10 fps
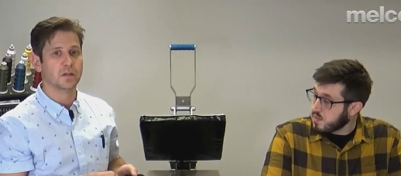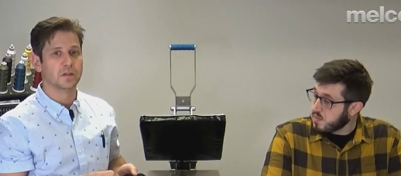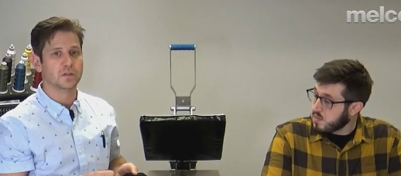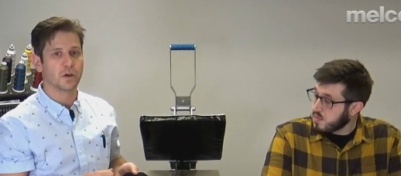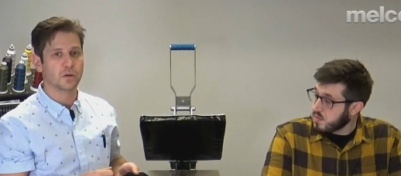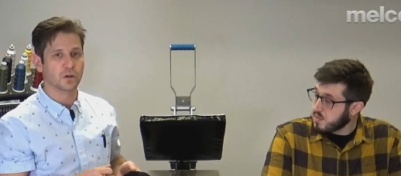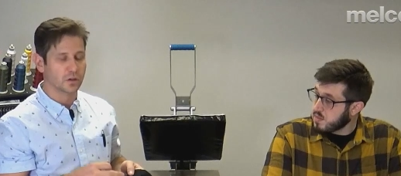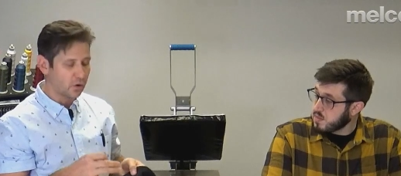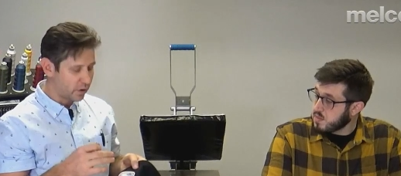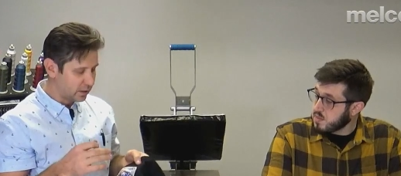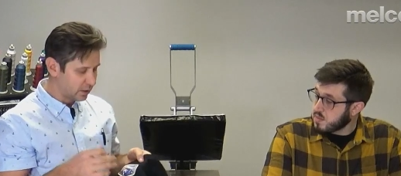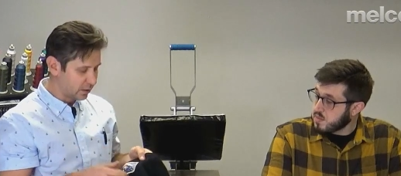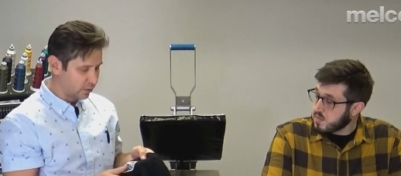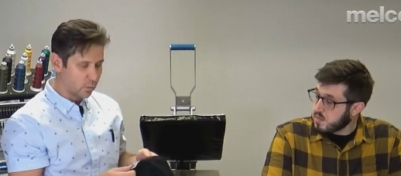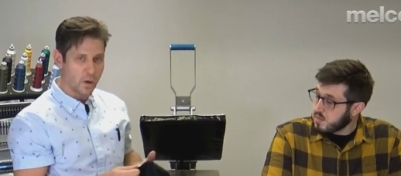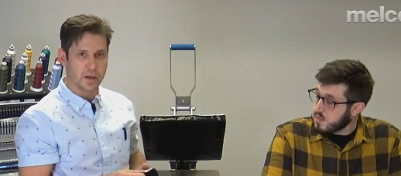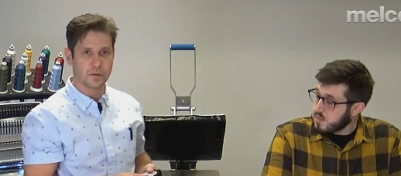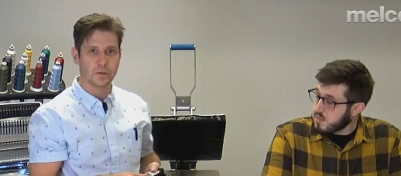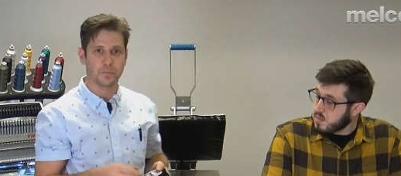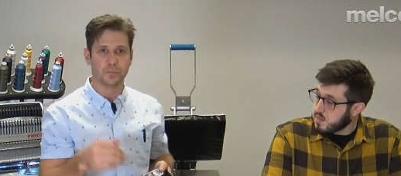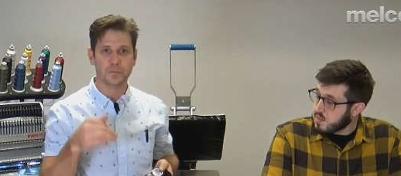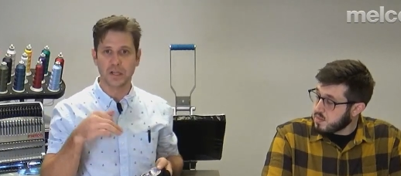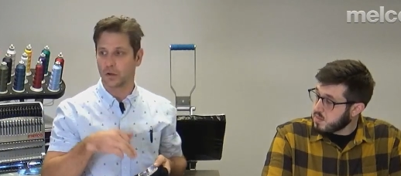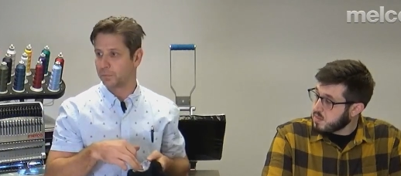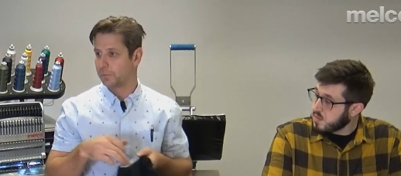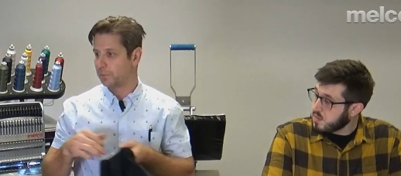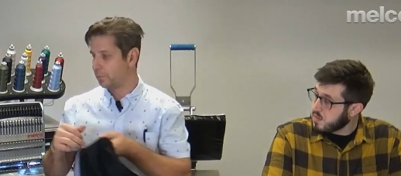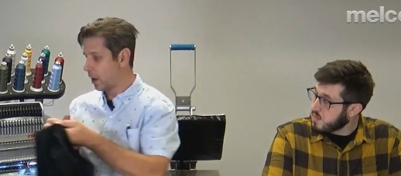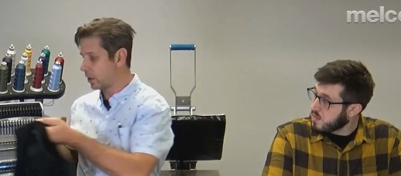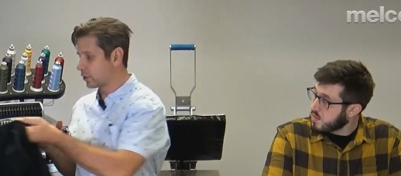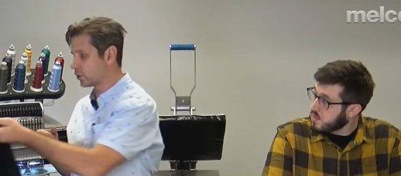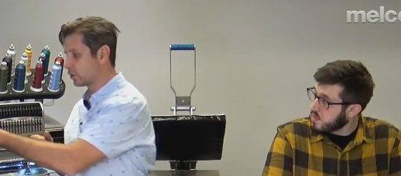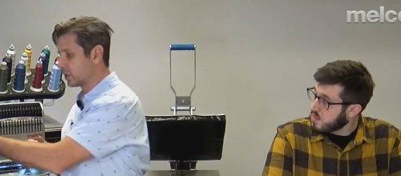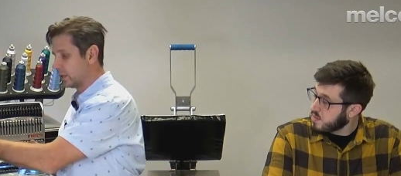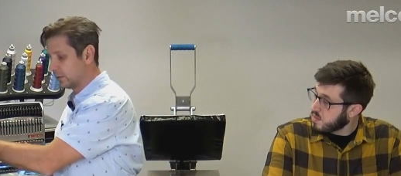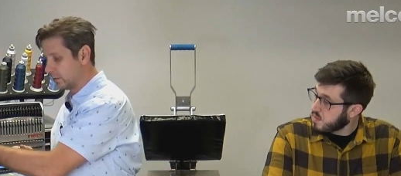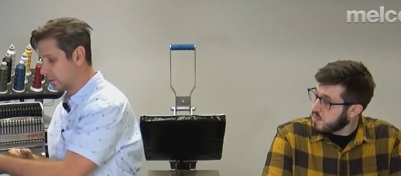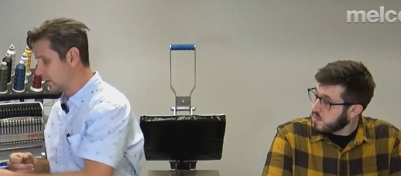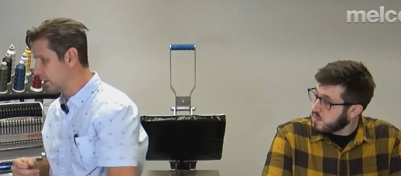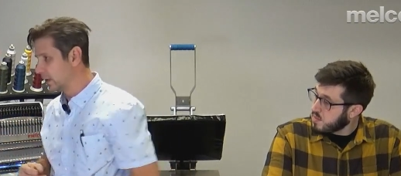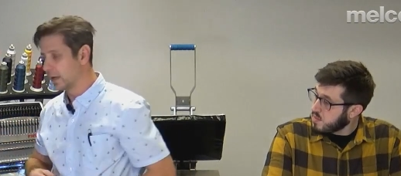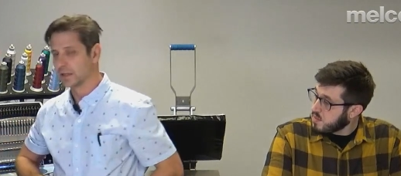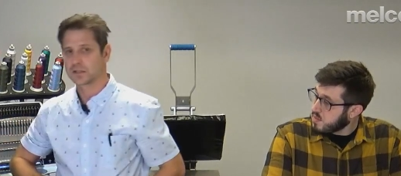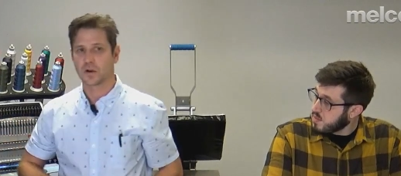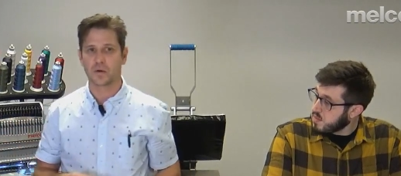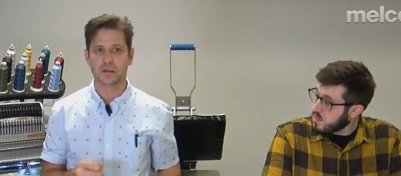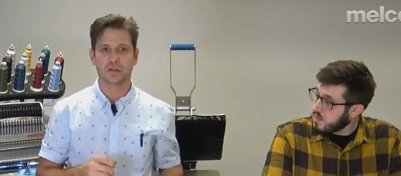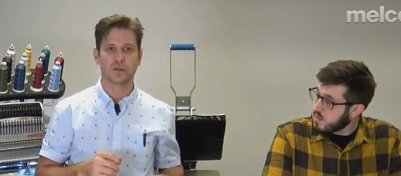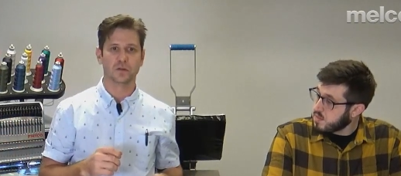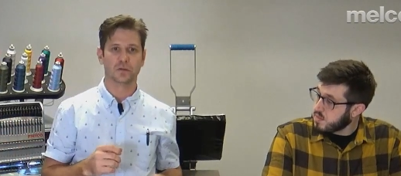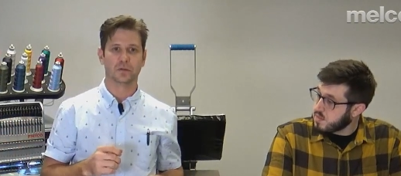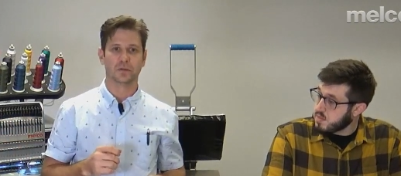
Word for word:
Speaker 1: So you're going to, when it, the needle punctures it, it's going to